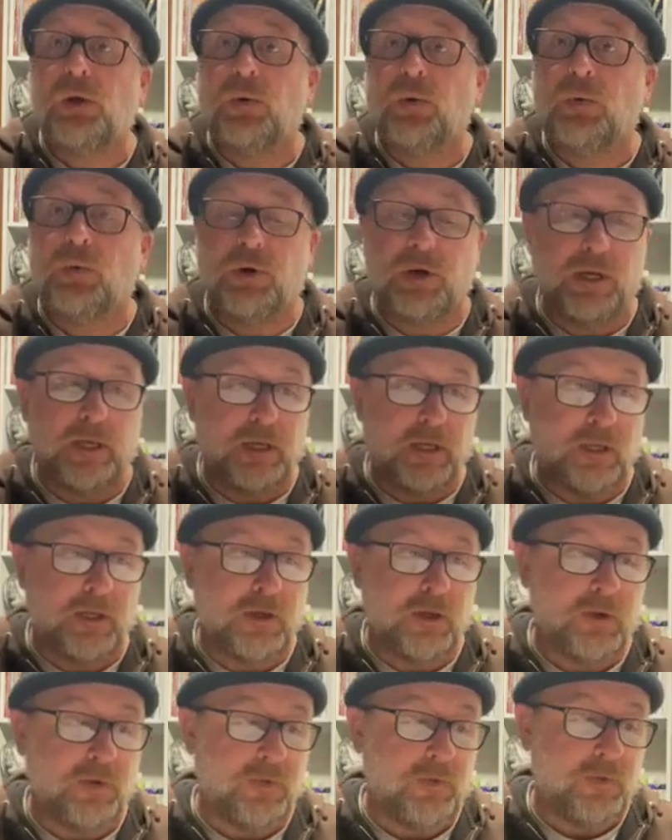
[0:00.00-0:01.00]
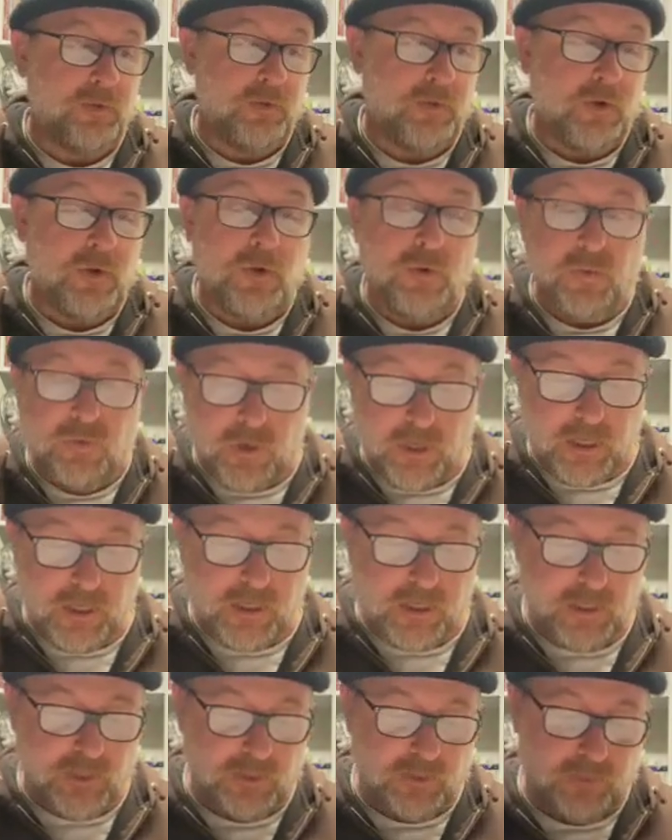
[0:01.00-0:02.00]
Where are you gonna go? What are you
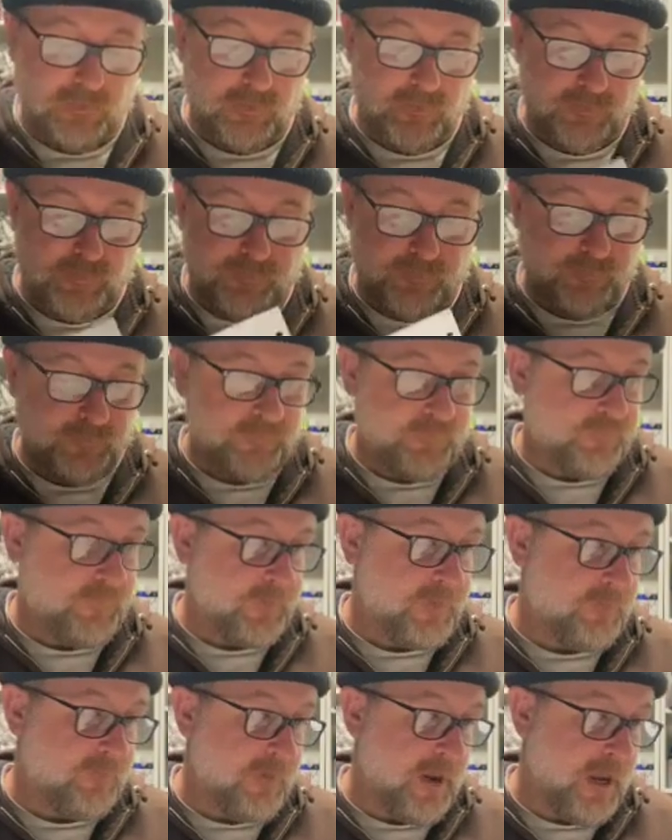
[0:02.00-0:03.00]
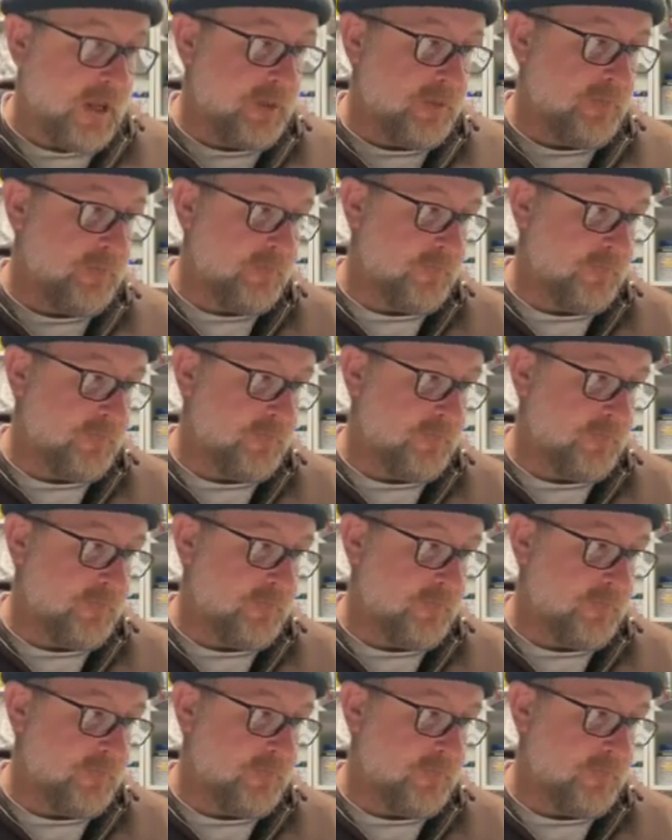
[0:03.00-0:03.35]
gonna do, right?